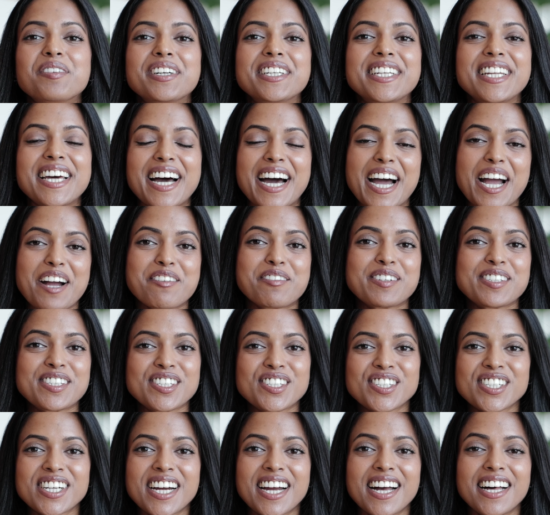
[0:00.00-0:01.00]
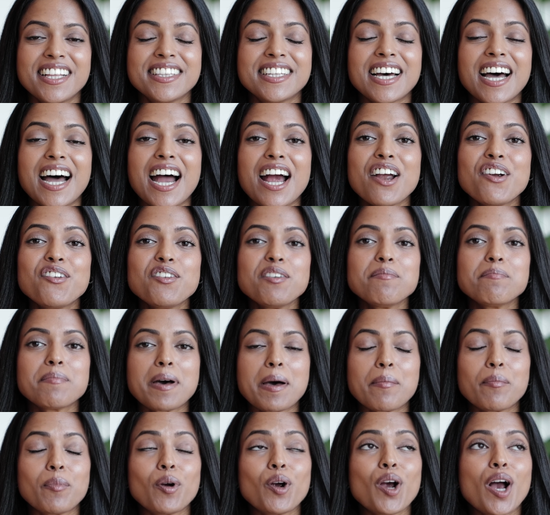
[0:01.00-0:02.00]
When I was a child, I
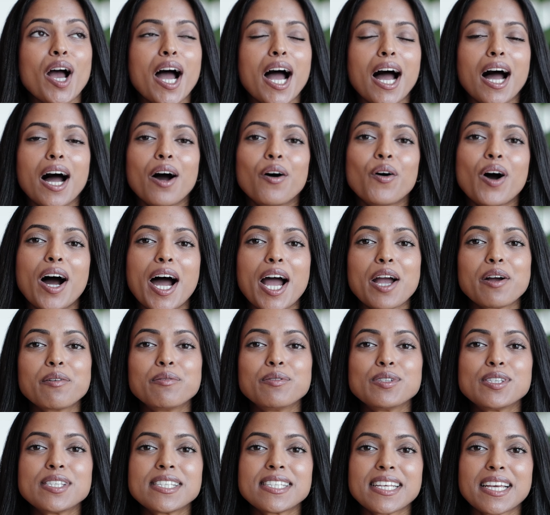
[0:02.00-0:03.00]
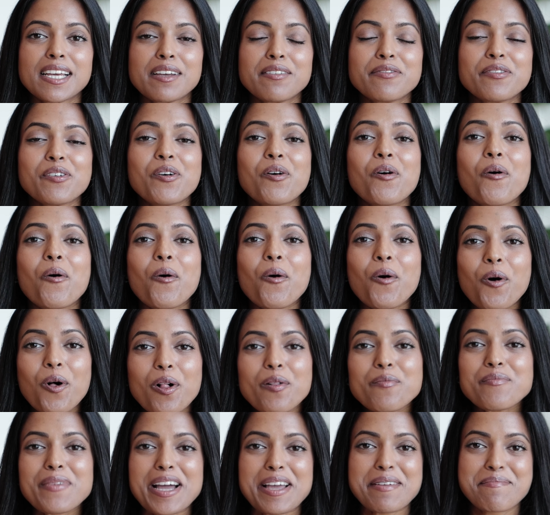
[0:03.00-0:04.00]
remember how I would save
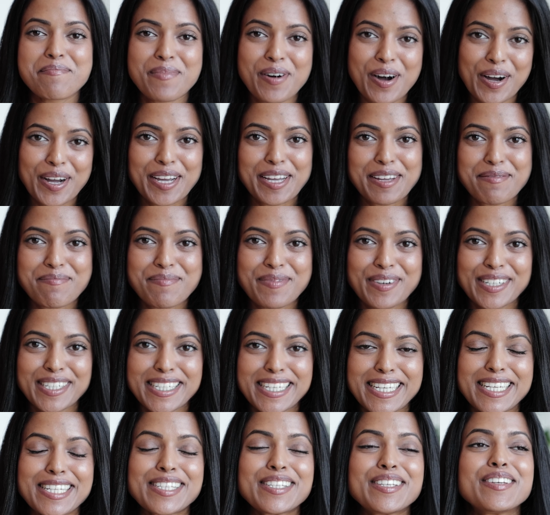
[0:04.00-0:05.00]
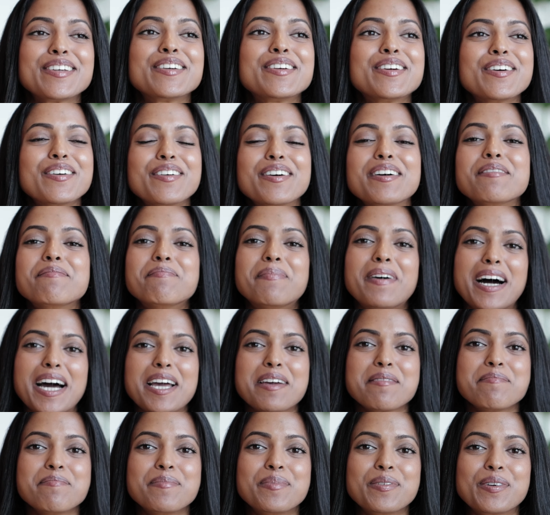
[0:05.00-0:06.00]
all my pocket money to go and
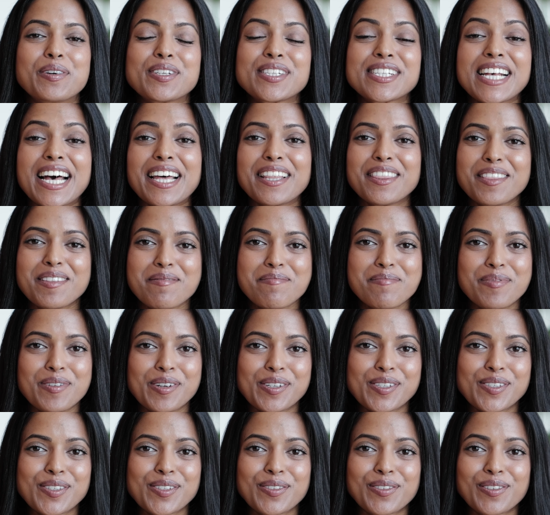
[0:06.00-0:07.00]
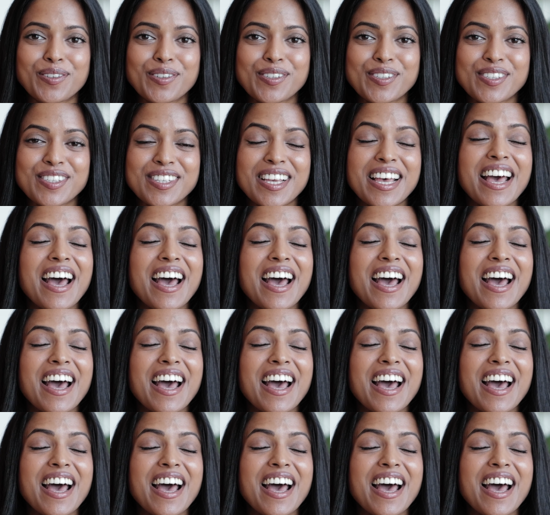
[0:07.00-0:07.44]
buy books at the bookstores.